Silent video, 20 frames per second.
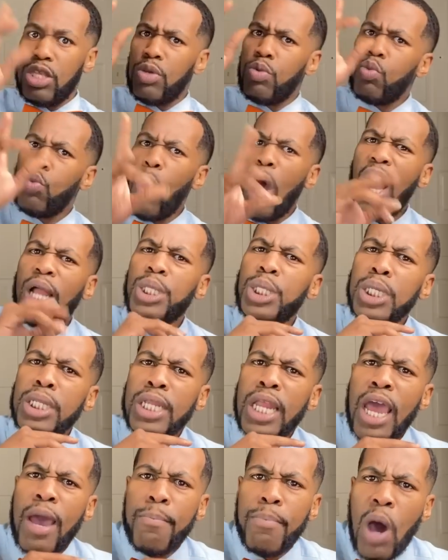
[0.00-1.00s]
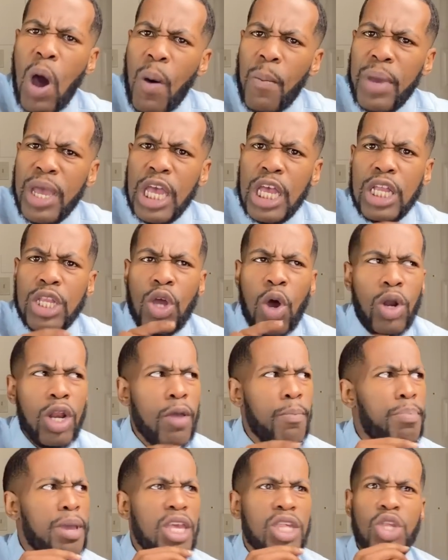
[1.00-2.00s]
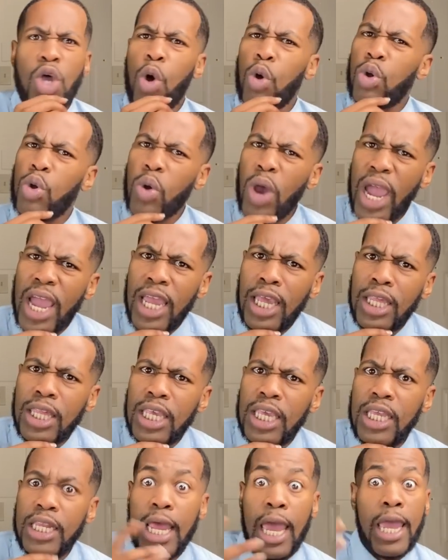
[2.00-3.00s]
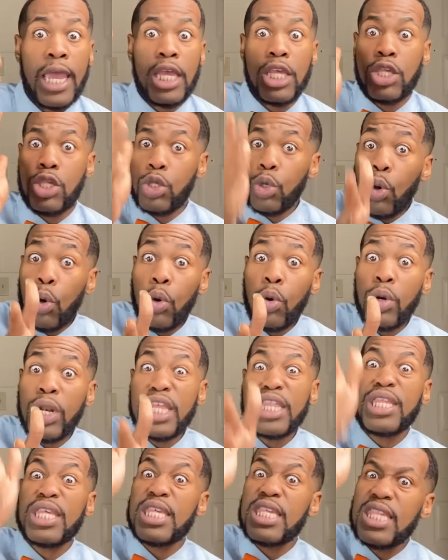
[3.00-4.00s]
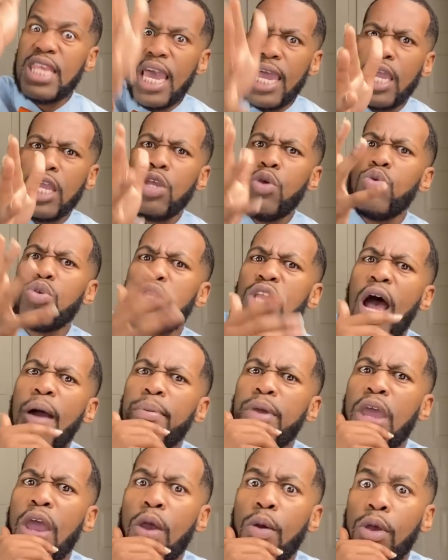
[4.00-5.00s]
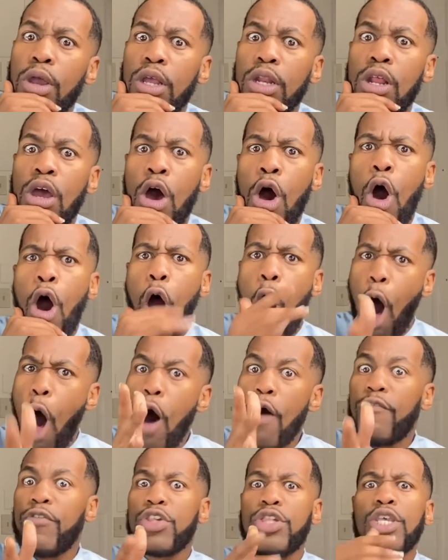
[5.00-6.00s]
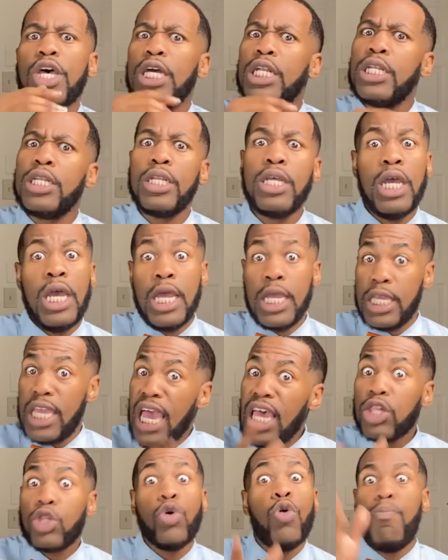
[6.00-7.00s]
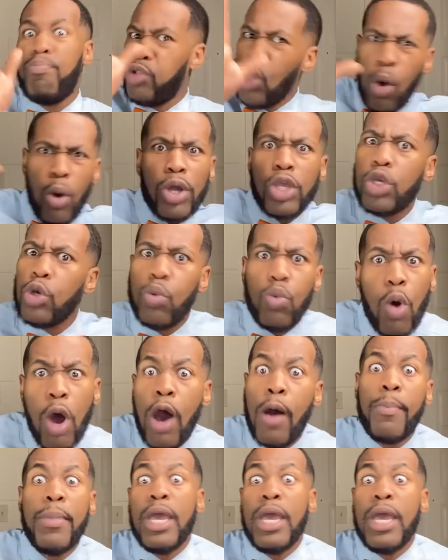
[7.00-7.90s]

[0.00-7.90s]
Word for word: Watching that moment, don't it be so crazy that as soon as the second you stop caring, all of a sudden, guess who blowing you up?